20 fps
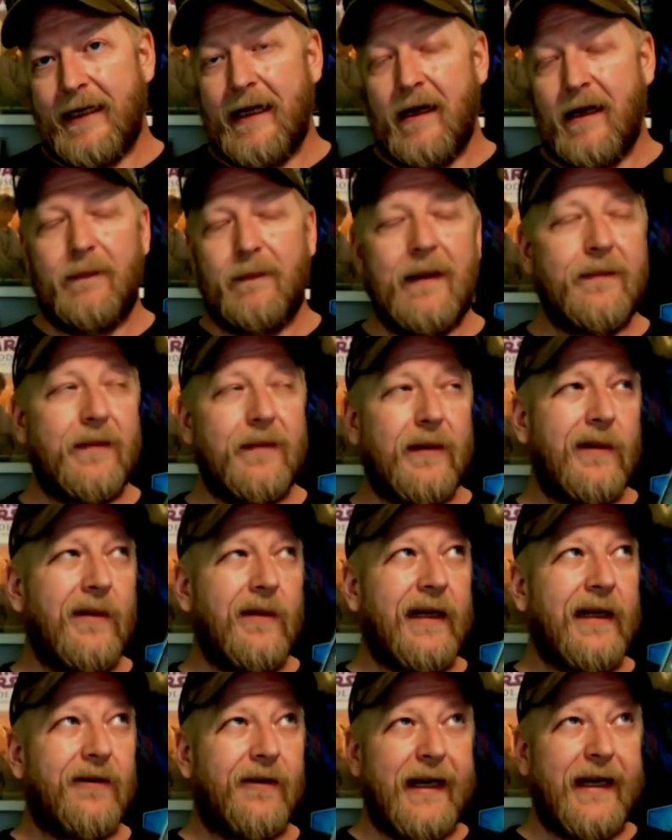People are going
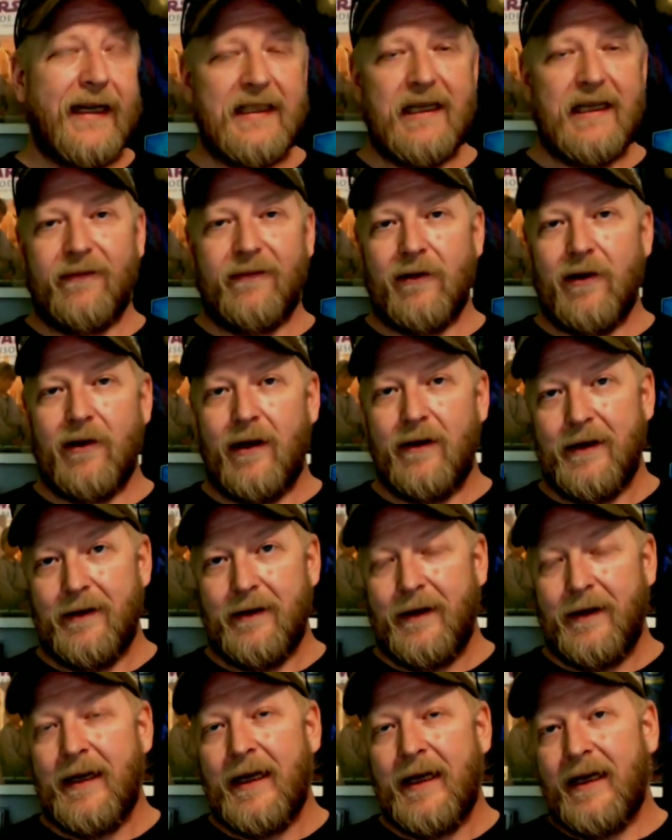crazy for all the
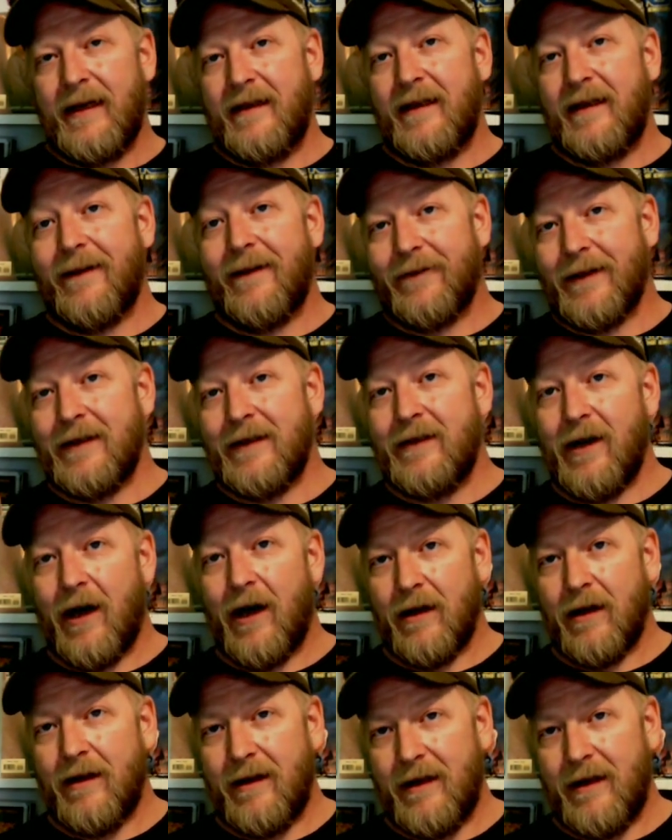different Darth